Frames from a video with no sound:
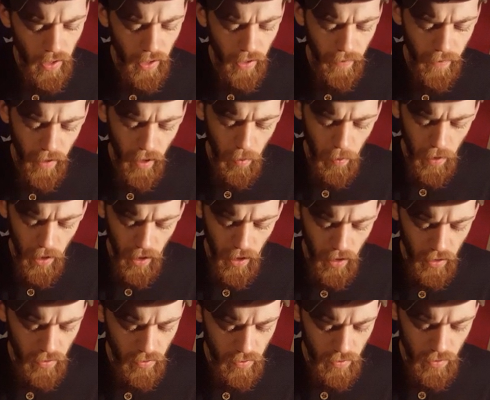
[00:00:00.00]
Yeah, that
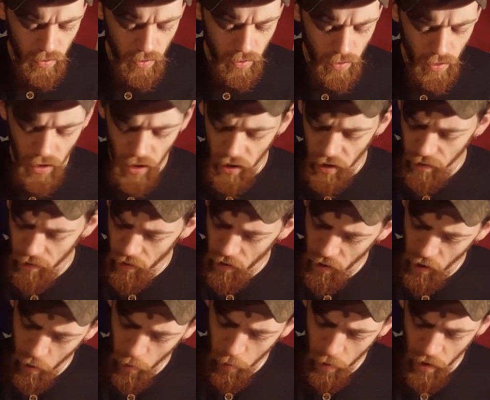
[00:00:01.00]
rag's not even
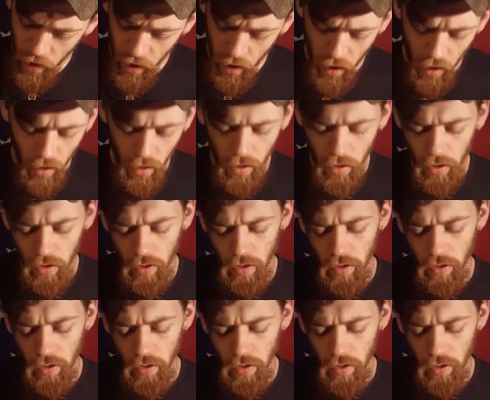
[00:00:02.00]
that bad.